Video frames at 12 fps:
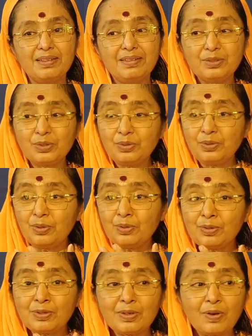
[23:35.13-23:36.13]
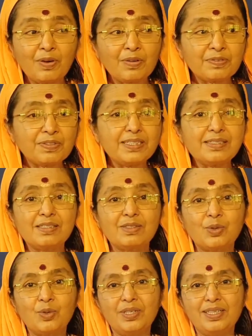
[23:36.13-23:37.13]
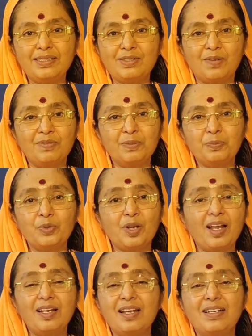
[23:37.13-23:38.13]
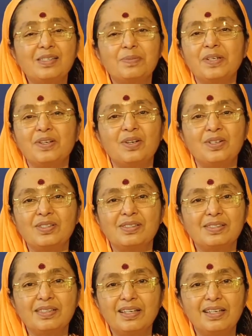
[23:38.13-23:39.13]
to know of these stories of the Puranas, because